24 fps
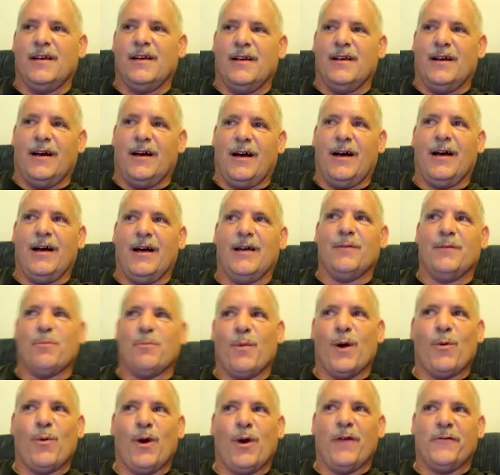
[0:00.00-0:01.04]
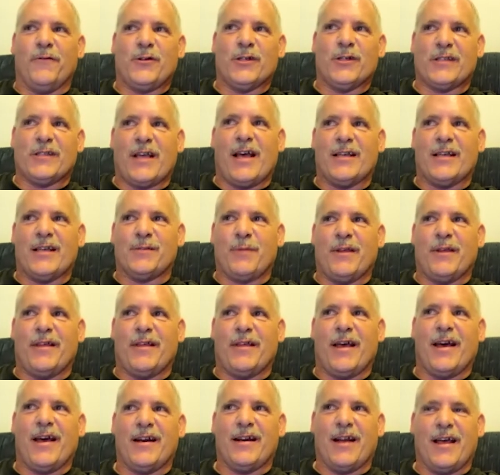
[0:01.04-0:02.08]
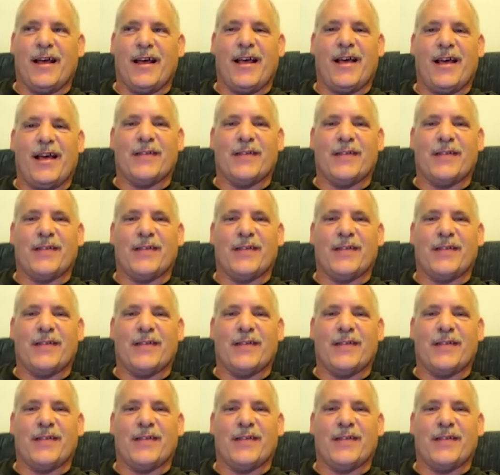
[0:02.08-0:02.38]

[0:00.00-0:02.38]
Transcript: My wife just asked me that, and I asked